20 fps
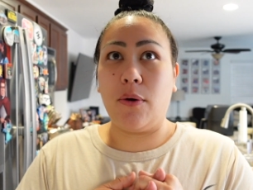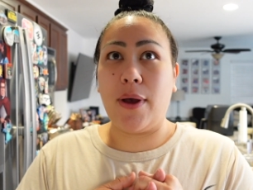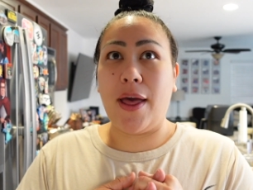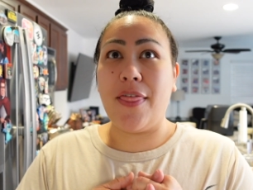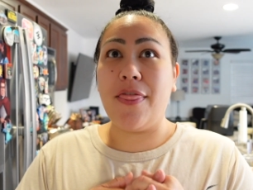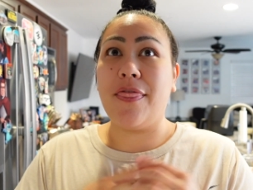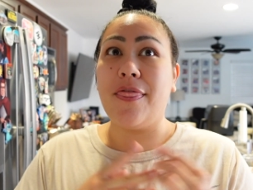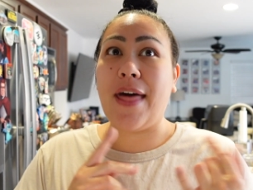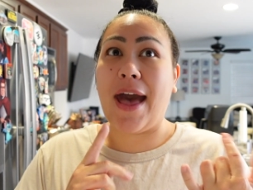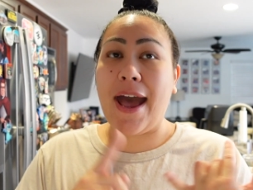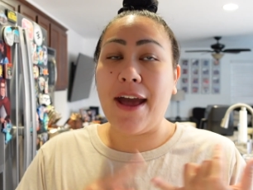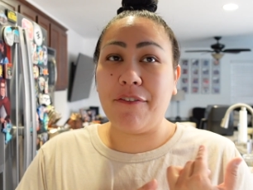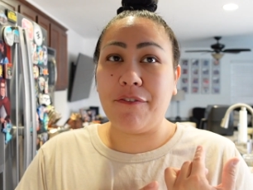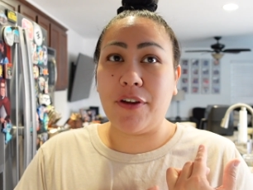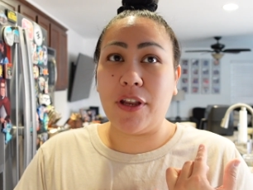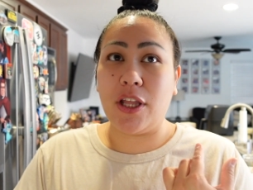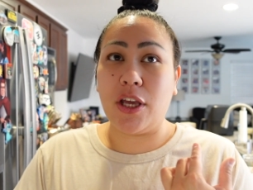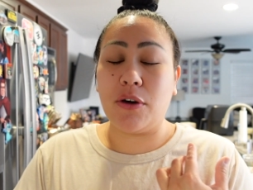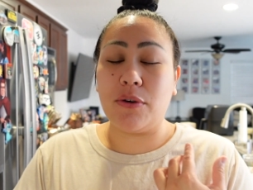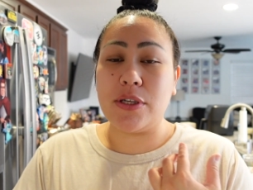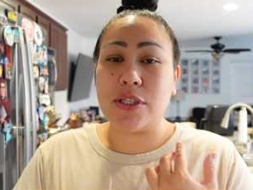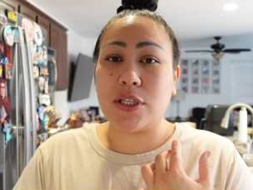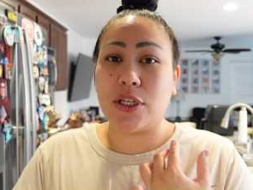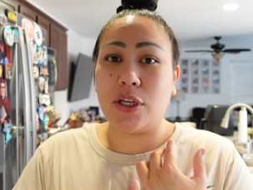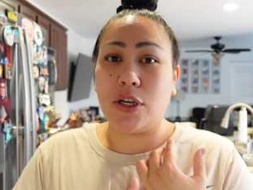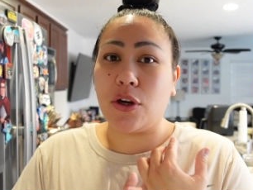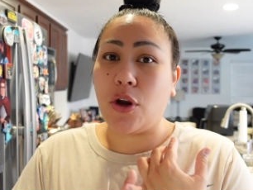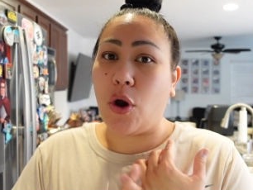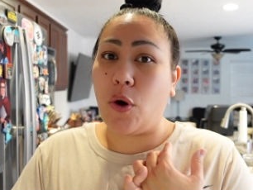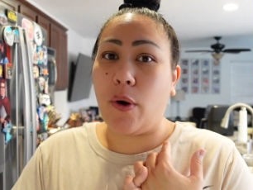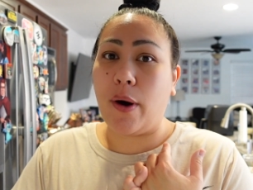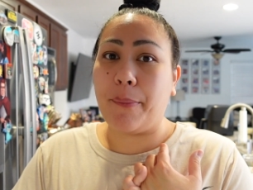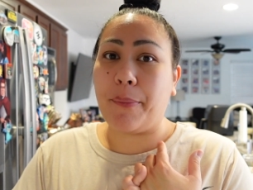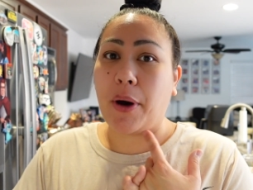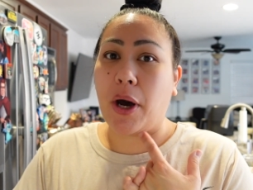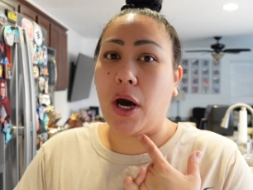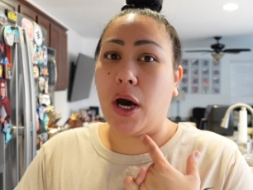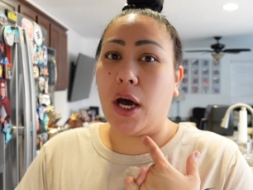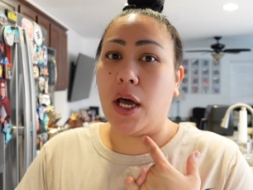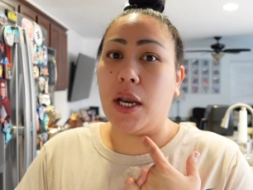And that video is gonna go up
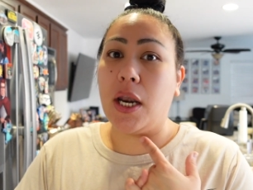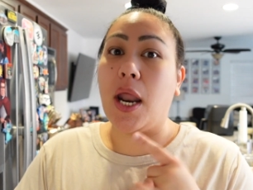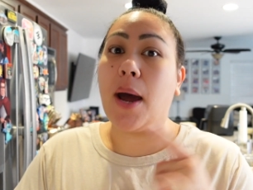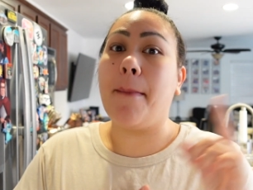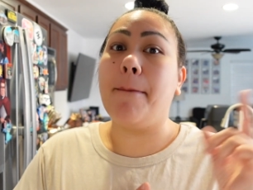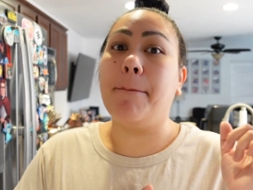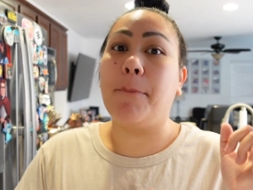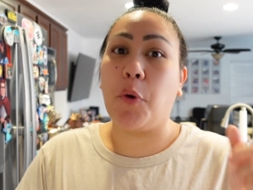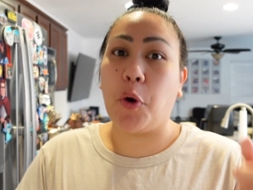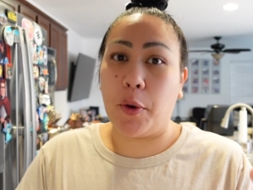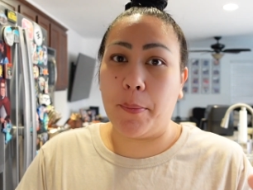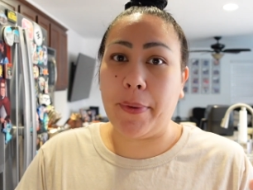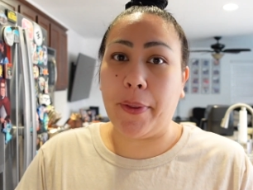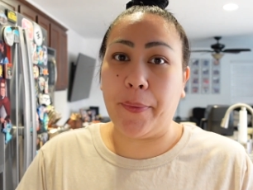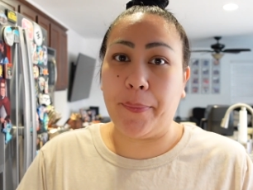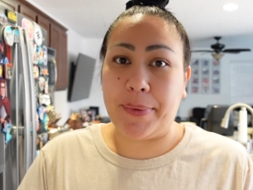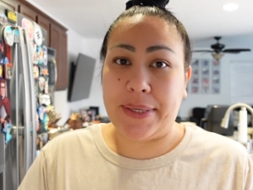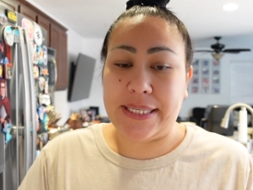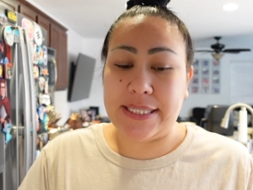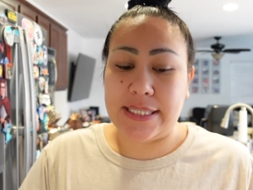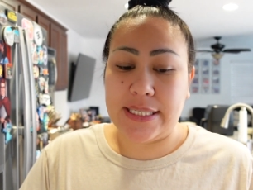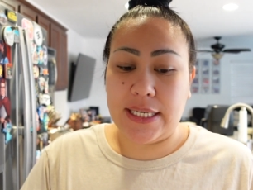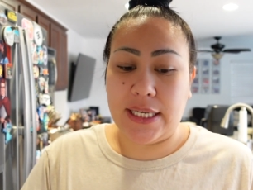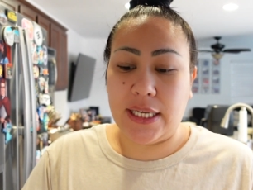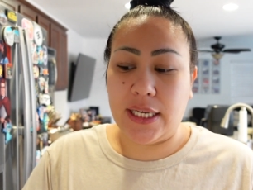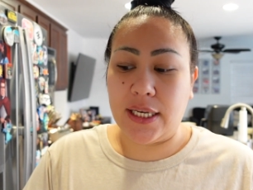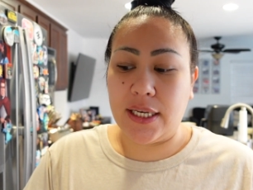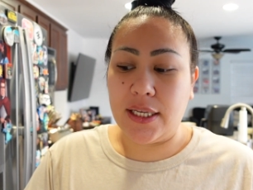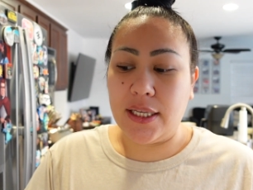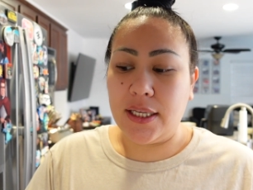on More Mel Beezee.